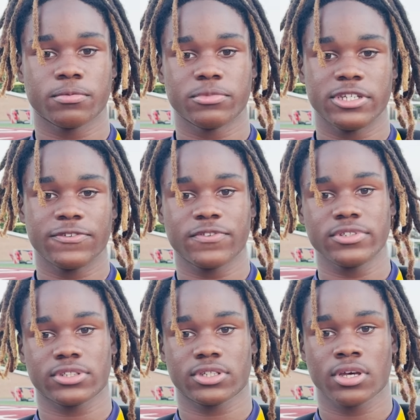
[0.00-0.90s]

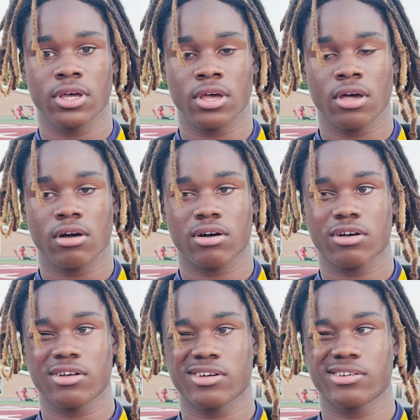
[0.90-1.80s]
defense,
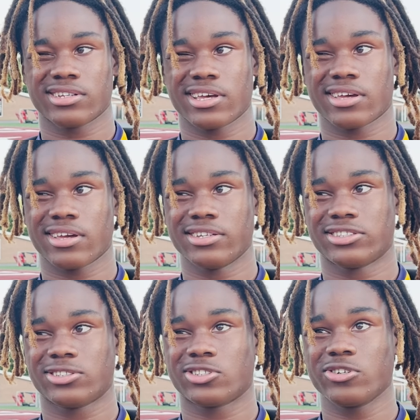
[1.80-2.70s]
in
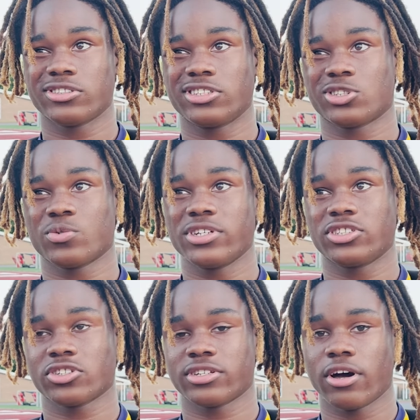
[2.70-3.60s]
certain
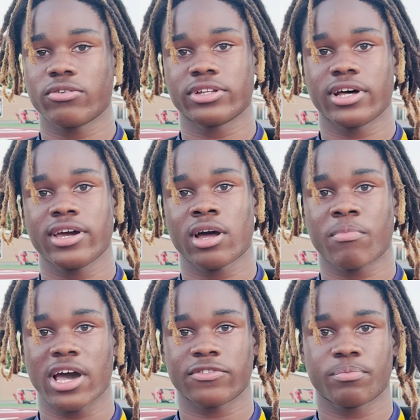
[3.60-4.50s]
situations or down the line, I
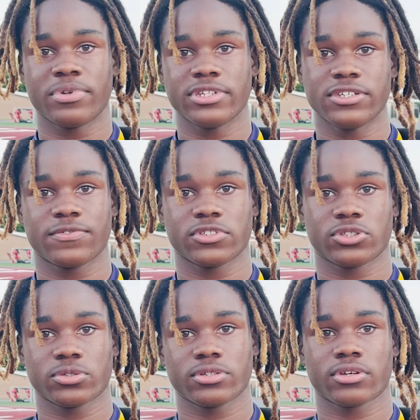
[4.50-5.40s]
might have to play defense.
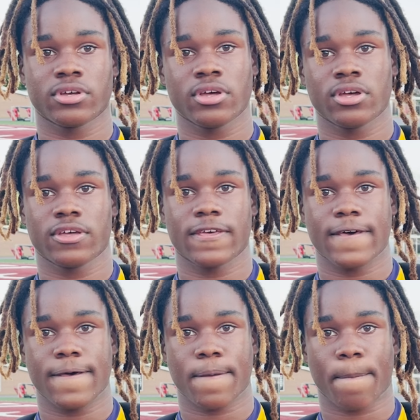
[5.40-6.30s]
So, yeah.